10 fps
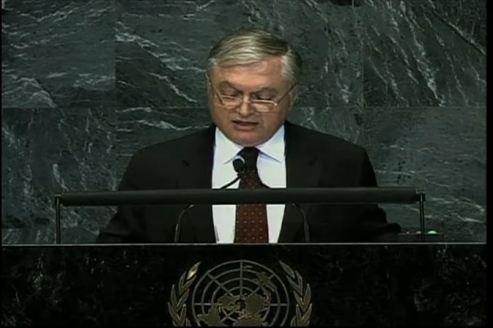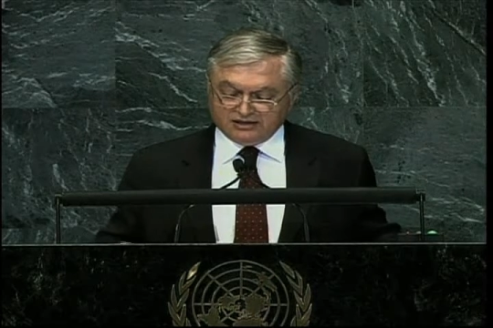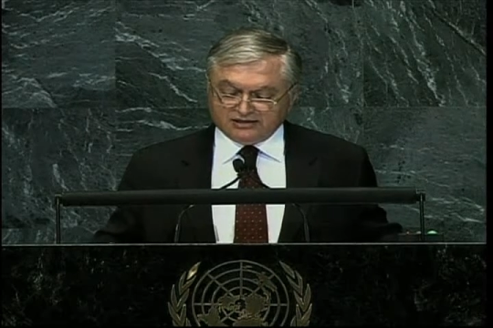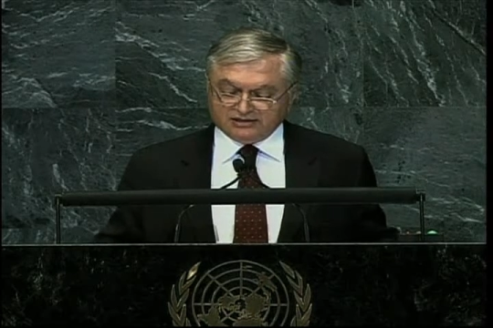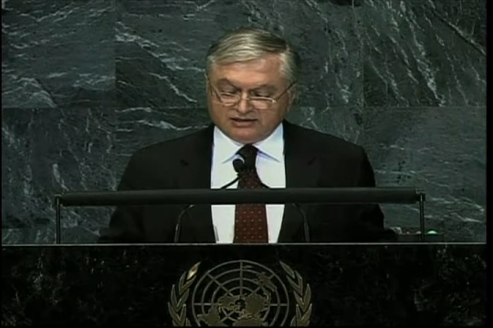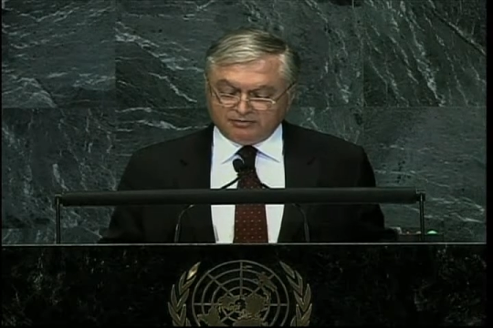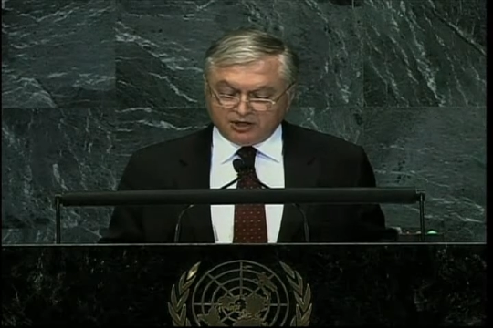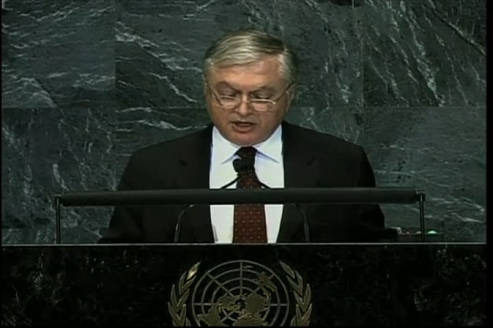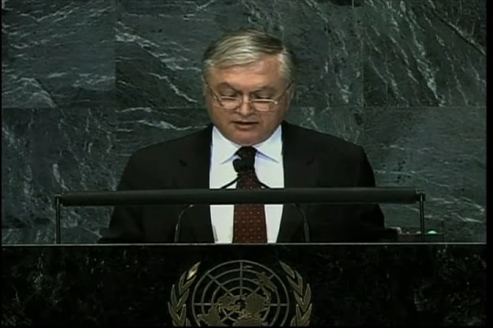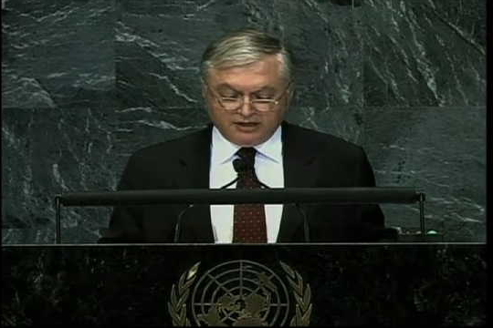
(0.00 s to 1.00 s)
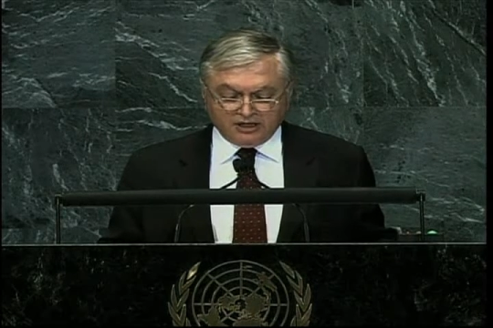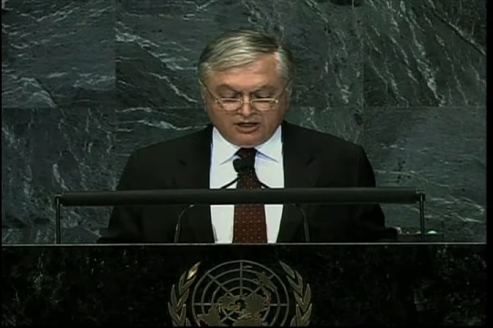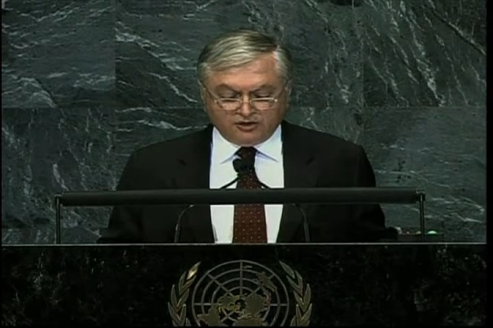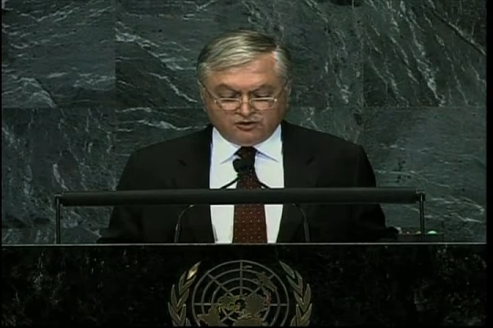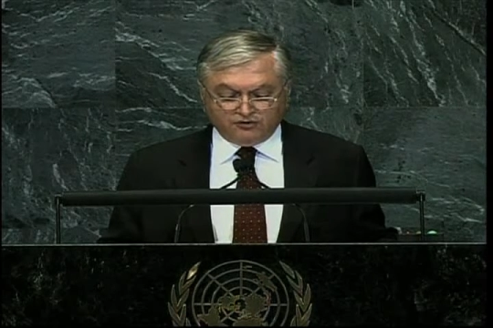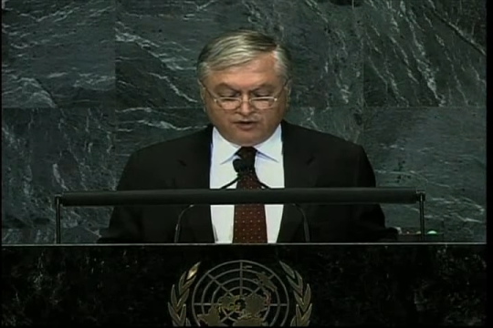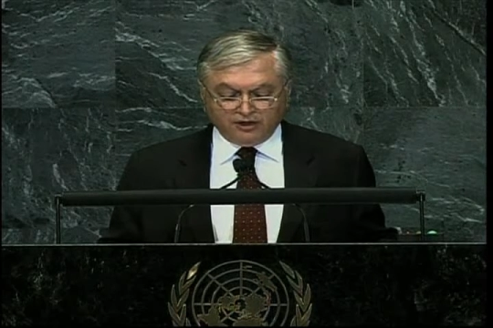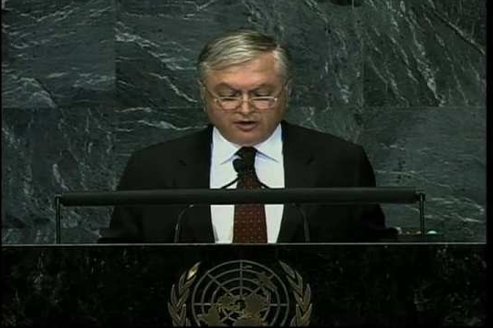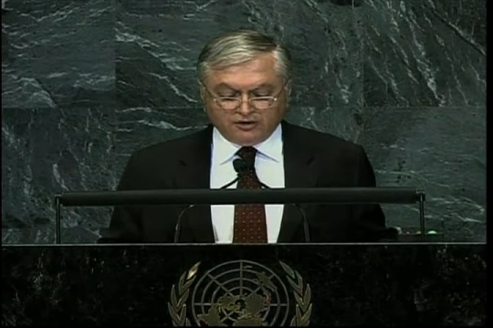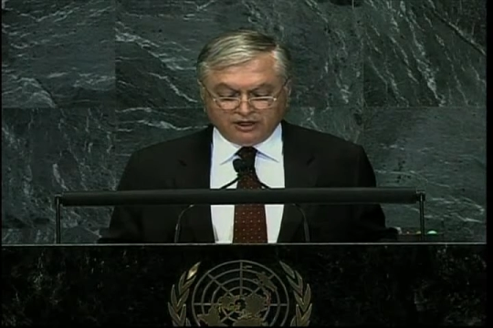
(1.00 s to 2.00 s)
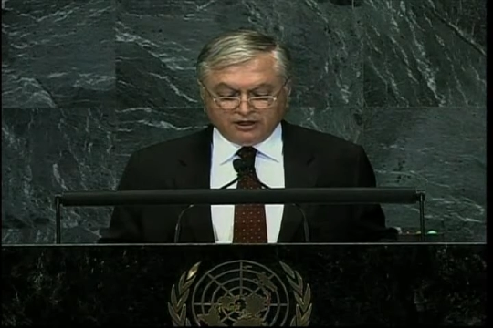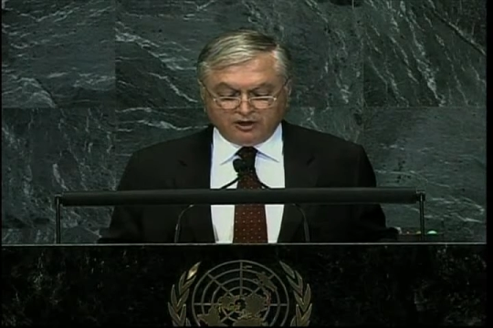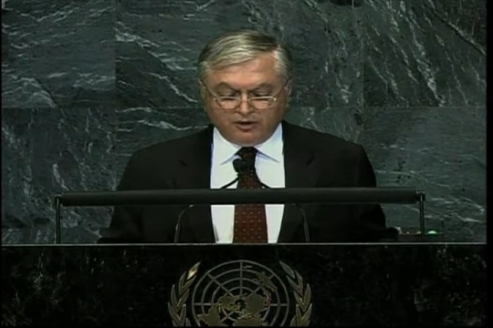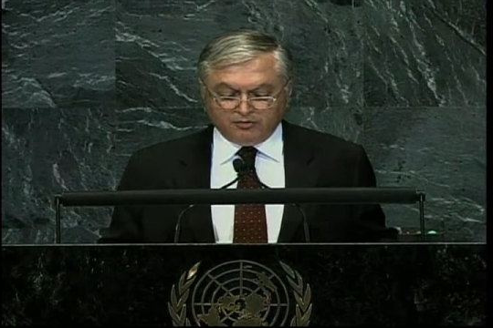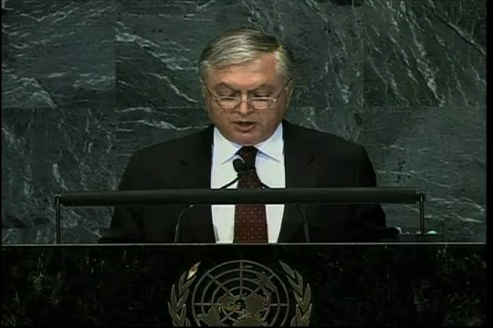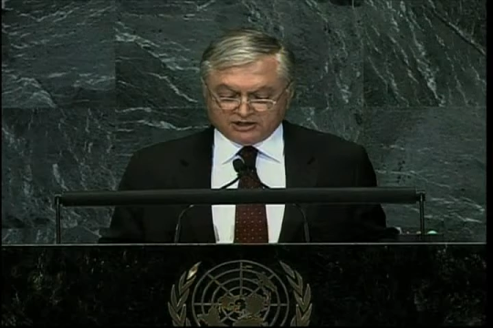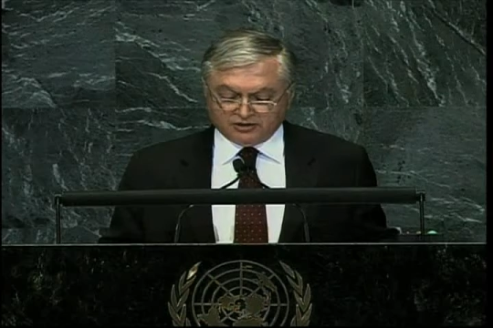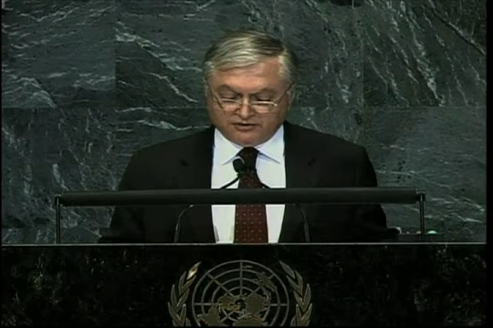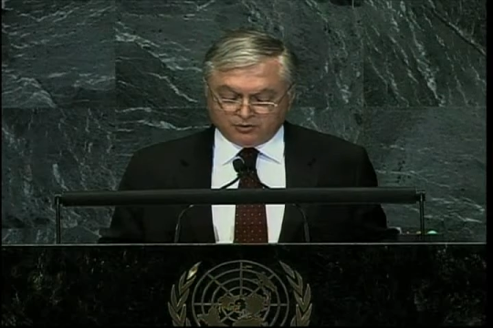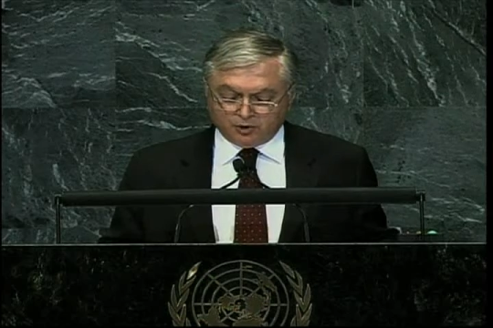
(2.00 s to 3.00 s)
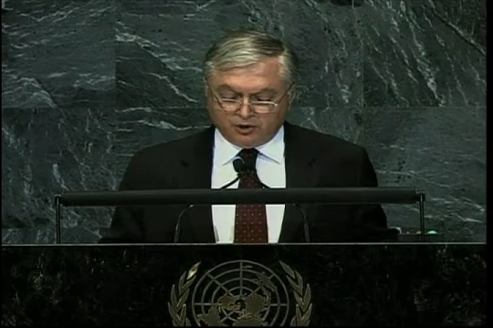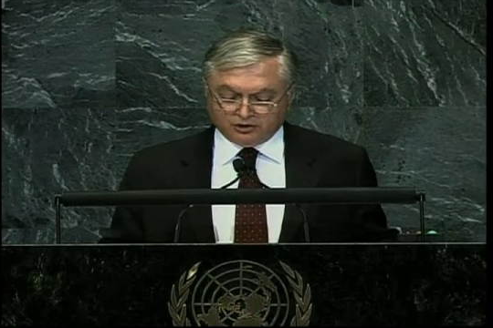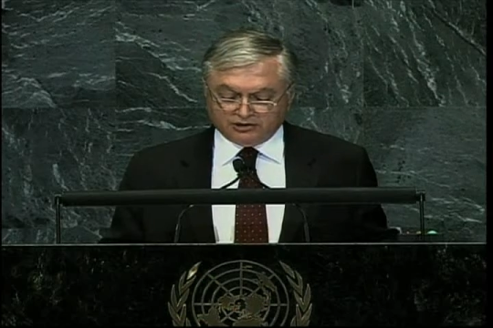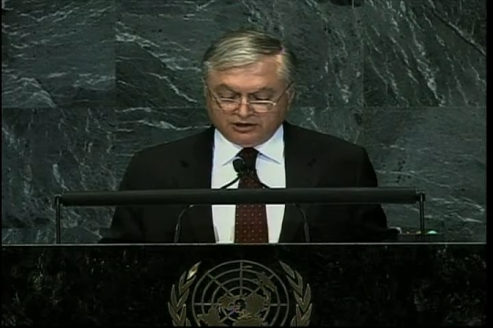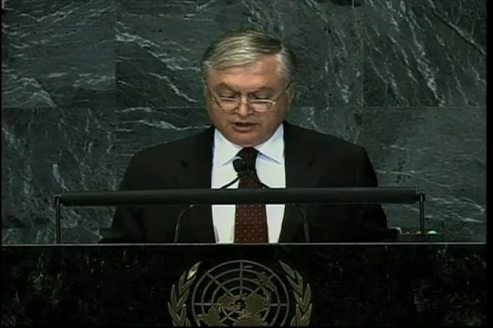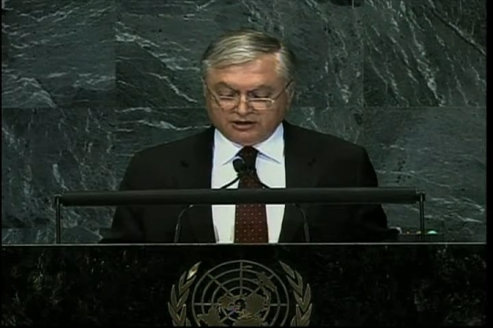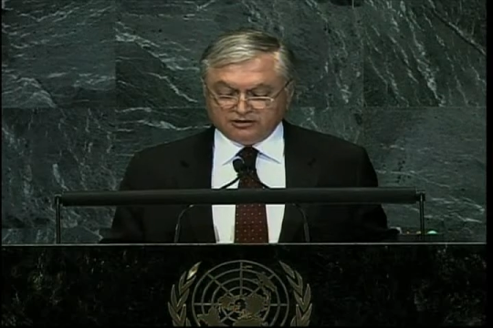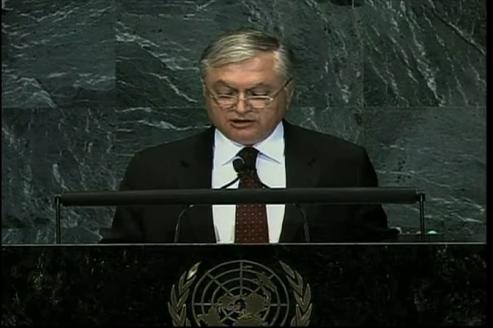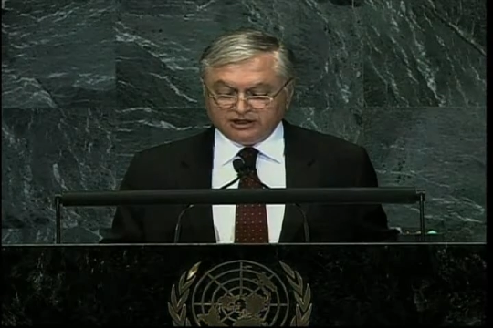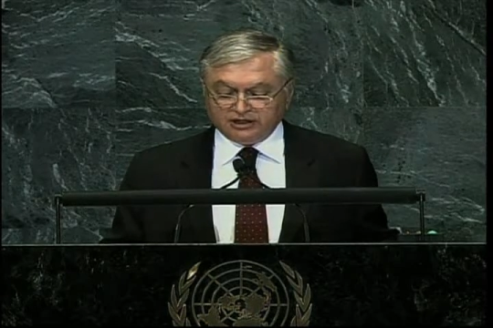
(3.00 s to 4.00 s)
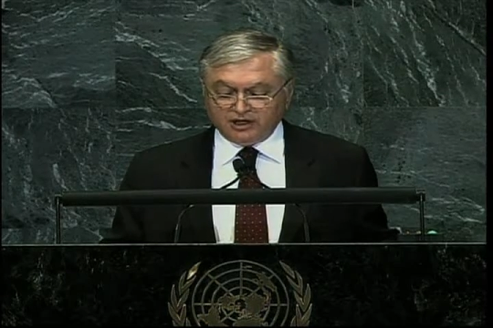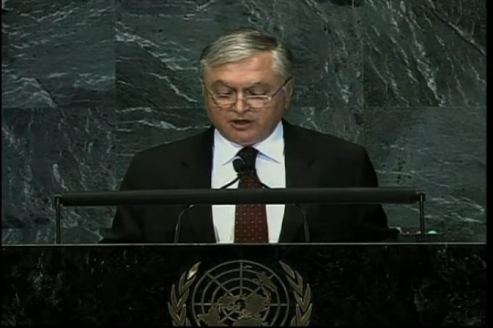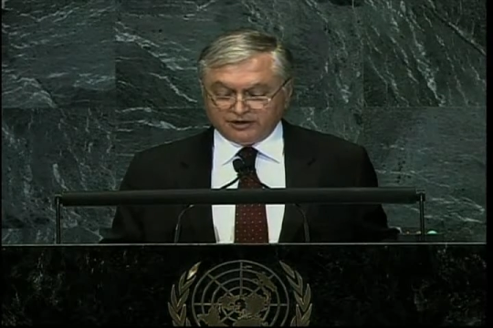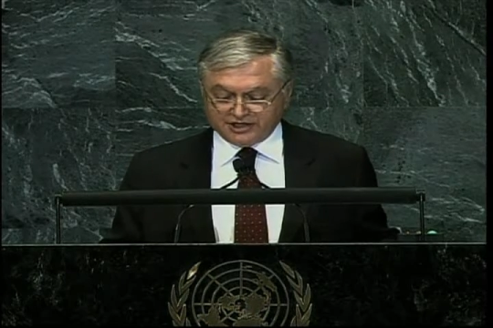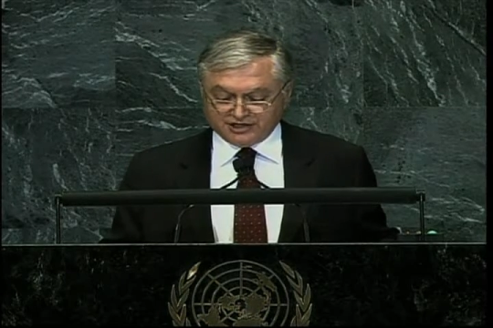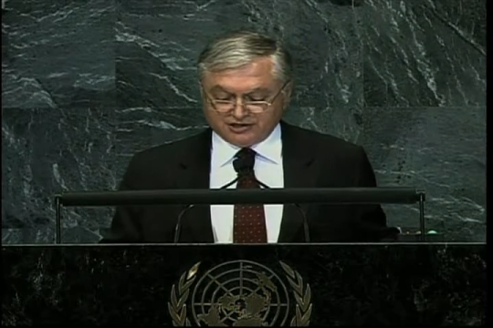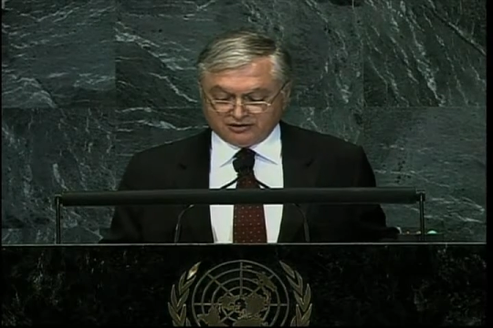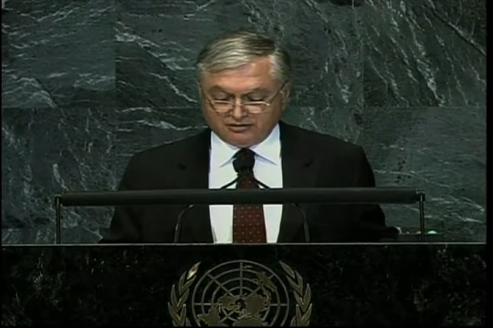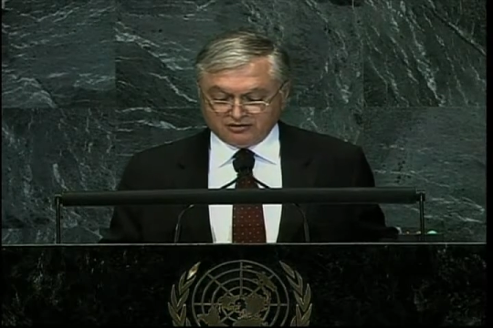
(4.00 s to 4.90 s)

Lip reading: This is the path to follow in all parts of the world, including our region.